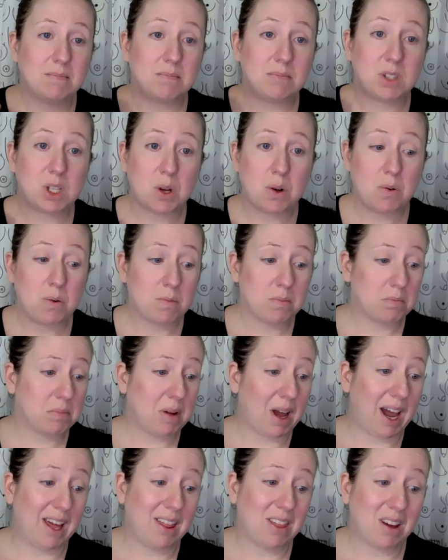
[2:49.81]
So
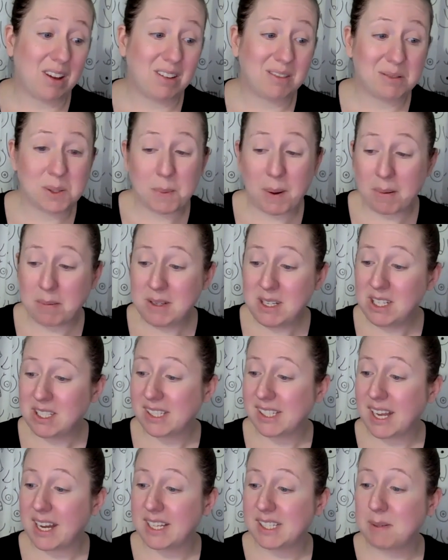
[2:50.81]
I thought it was probably
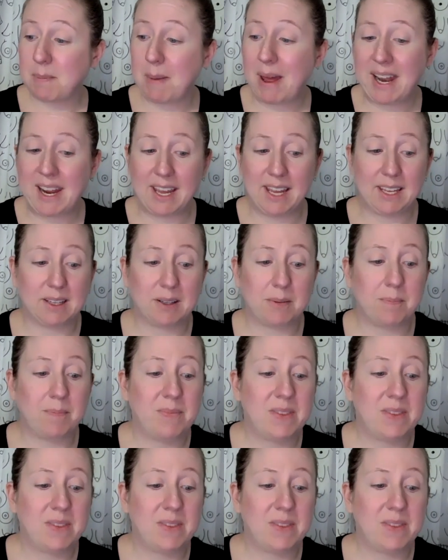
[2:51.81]
just cosmetic.